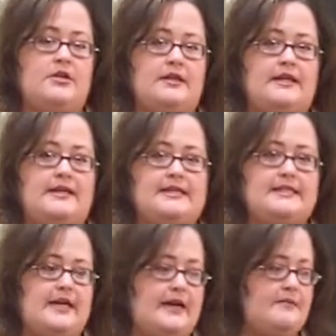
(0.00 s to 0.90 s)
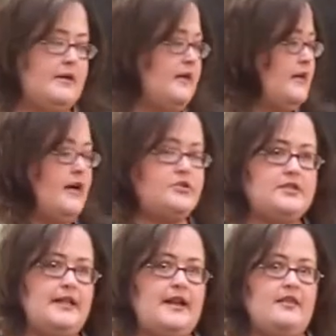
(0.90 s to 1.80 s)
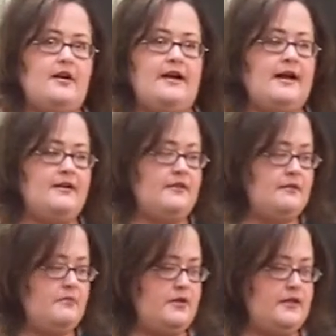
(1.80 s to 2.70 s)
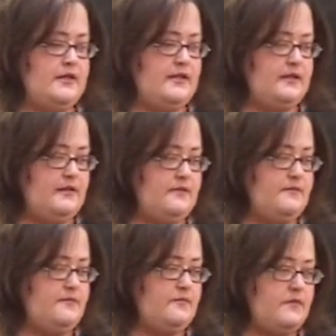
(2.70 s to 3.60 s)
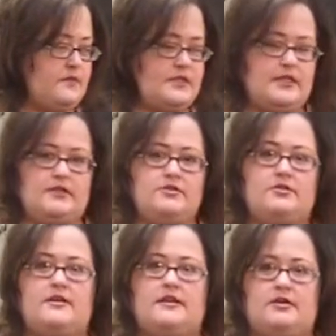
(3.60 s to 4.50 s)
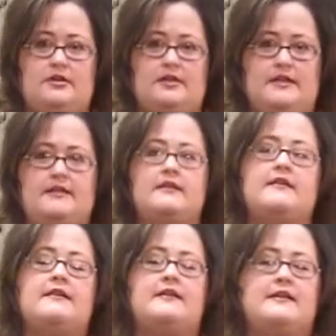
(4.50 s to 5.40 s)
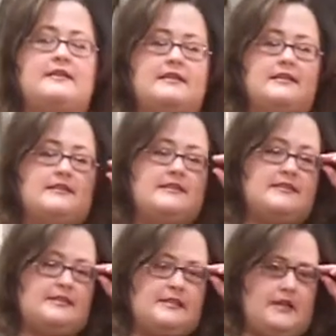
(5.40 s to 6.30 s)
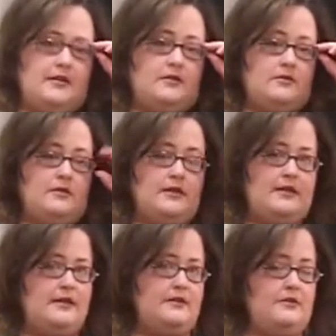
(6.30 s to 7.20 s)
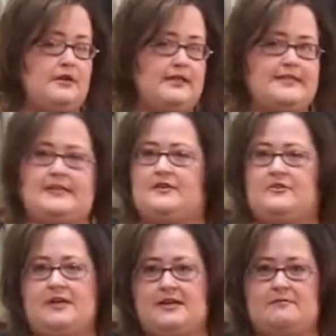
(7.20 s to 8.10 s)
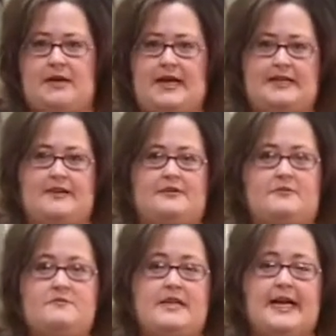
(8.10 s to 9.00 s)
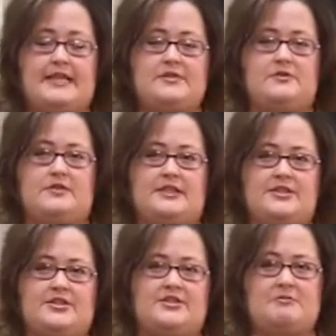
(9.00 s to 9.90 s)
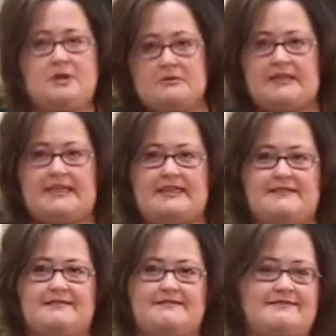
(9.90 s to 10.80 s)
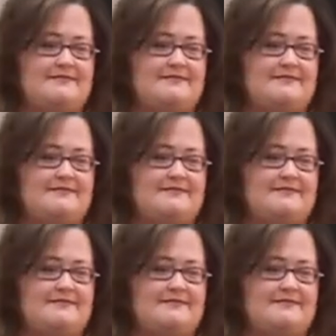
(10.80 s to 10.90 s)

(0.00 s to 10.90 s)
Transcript: cook it next time, I'll just let it thaw out and then put it in the dish and then cook it. So, or I guess I could go ahead and buy another casserole dish since I probably need,